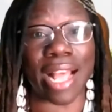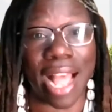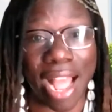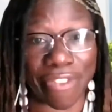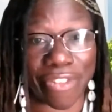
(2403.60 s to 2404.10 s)

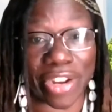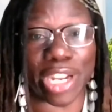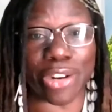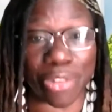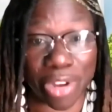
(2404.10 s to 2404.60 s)

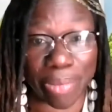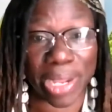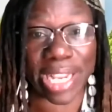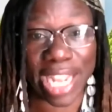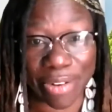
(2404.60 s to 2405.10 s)
Africa Caribbean
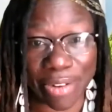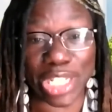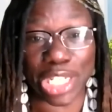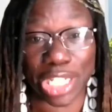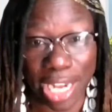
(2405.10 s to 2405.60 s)

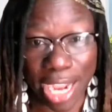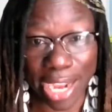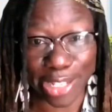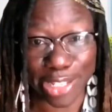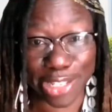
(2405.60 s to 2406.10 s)
Heritage
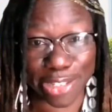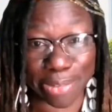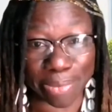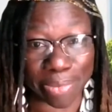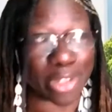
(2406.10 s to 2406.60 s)
Alliance
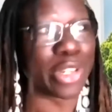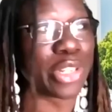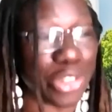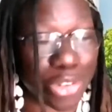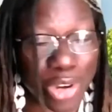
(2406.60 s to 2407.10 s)

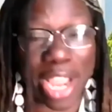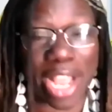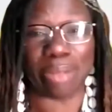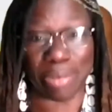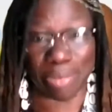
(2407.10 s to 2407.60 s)
to
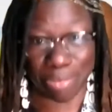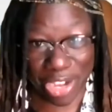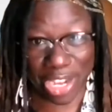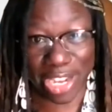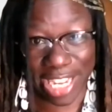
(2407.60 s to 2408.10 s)
help
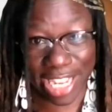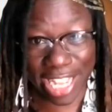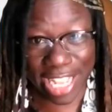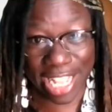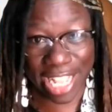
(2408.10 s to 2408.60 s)
bring
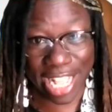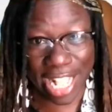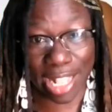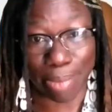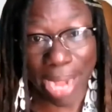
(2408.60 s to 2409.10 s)

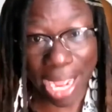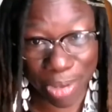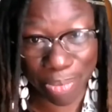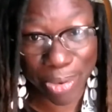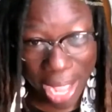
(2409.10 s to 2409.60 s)
the Black
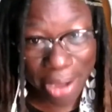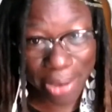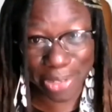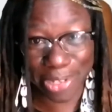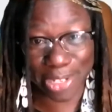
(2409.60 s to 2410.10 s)
people
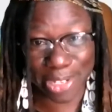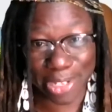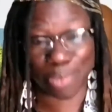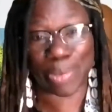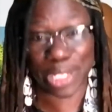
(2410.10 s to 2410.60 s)
out
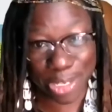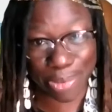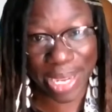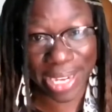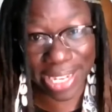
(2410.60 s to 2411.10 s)
to
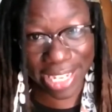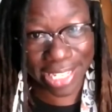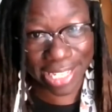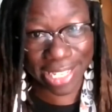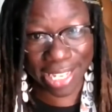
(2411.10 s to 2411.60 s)
participate in
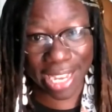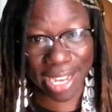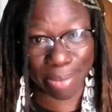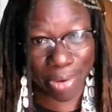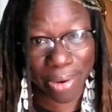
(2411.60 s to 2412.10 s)
this
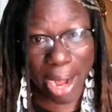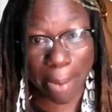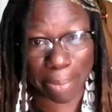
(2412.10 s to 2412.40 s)
program.